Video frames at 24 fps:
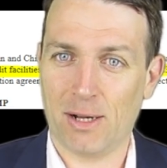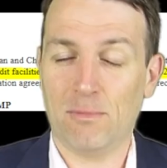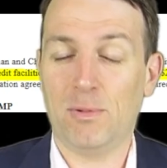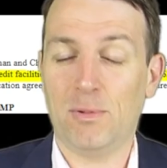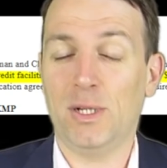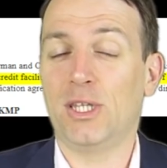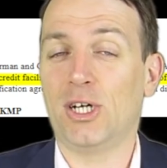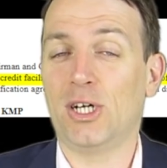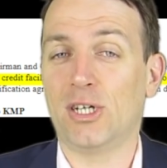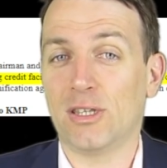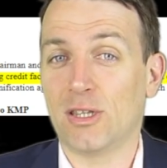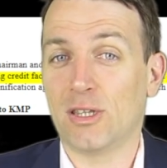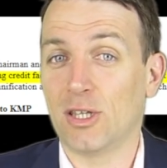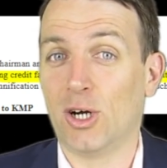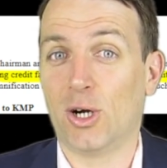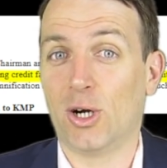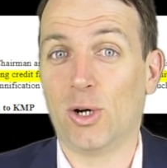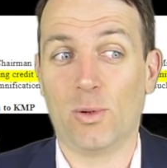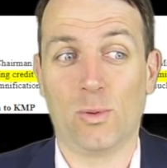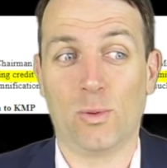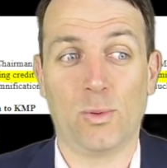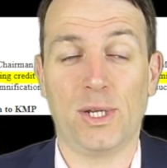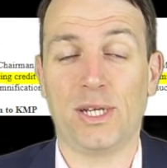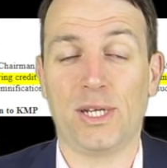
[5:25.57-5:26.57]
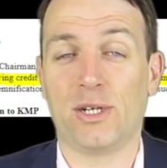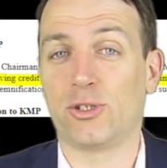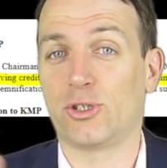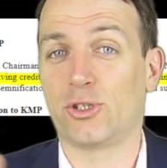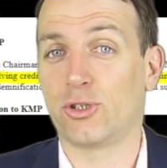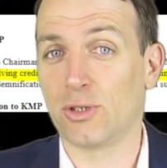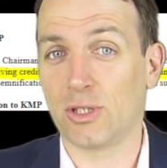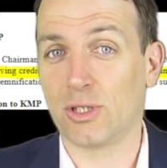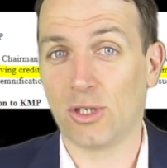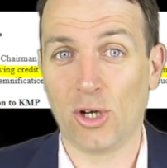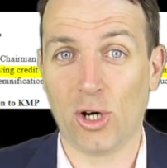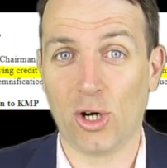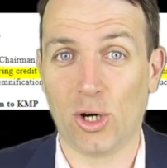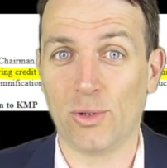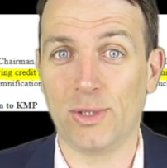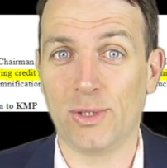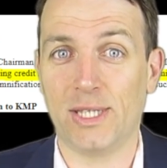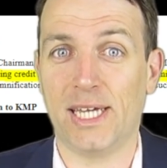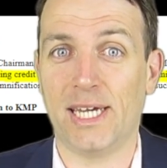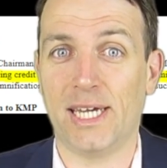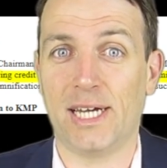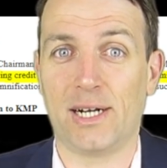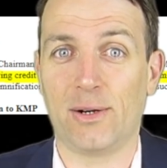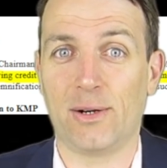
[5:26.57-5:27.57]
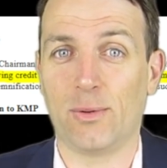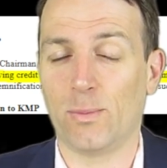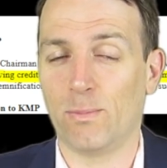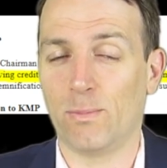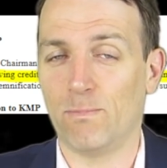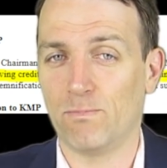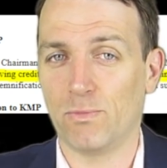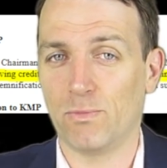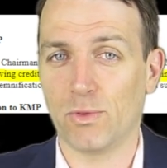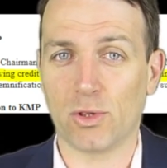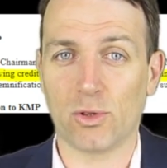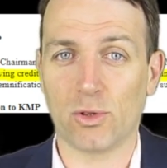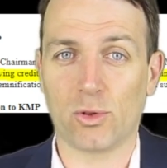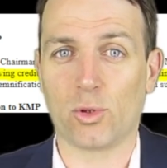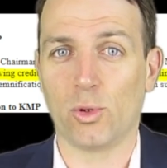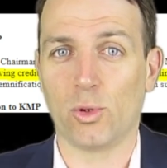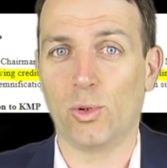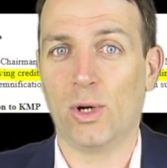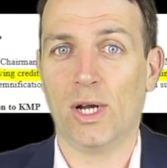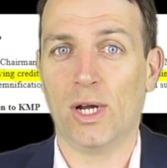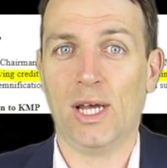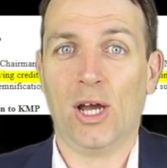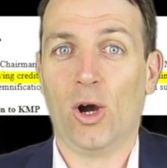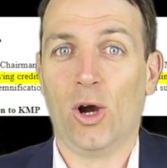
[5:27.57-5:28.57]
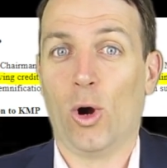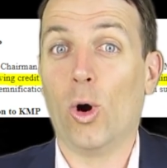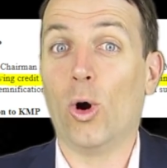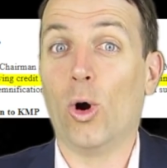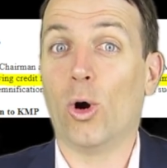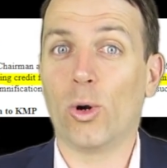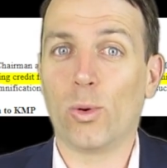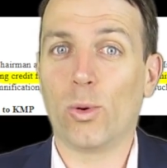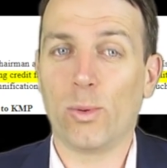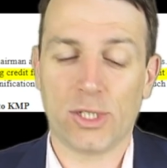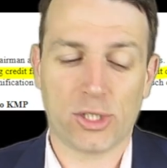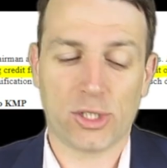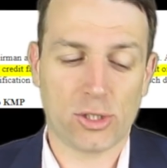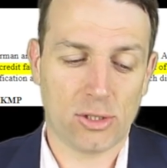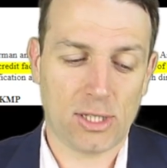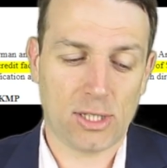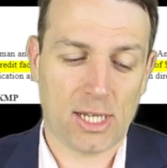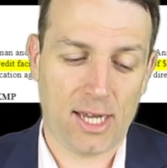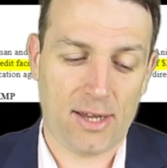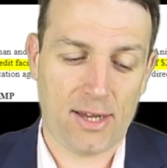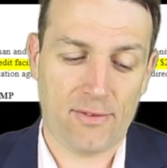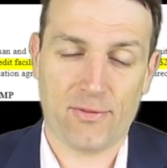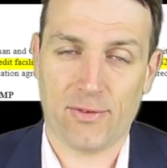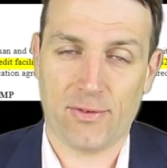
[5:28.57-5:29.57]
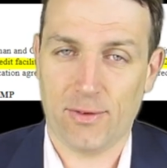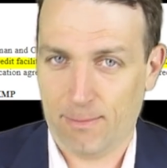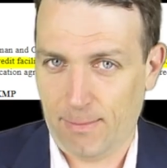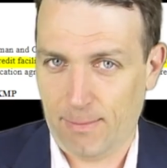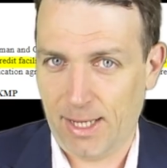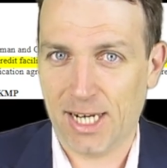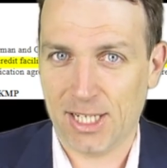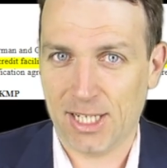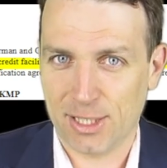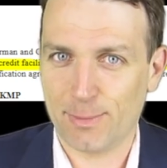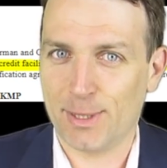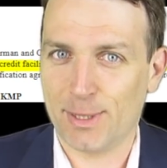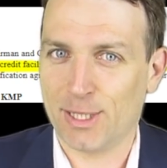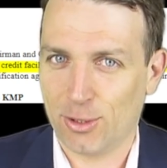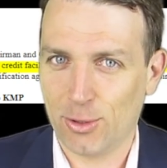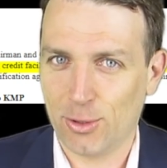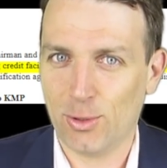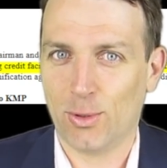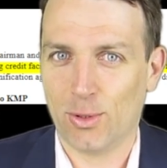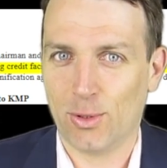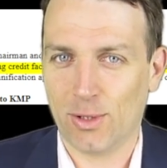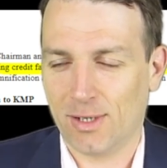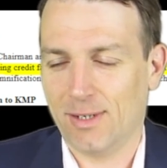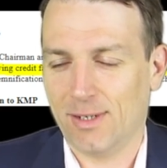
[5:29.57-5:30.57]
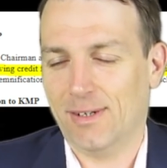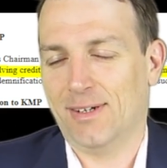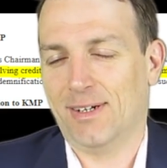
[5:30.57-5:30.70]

We don't know, we should go there to, or we should have management do